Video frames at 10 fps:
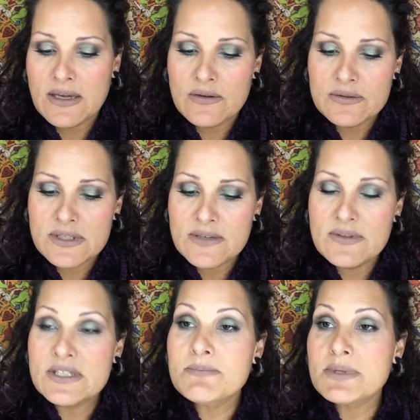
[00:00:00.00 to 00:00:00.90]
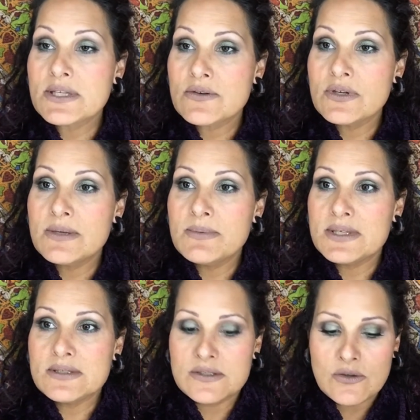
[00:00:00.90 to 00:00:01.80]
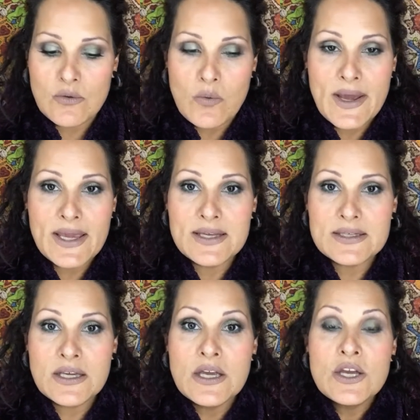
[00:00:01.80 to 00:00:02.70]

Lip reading: outside of this, but the cream is still white.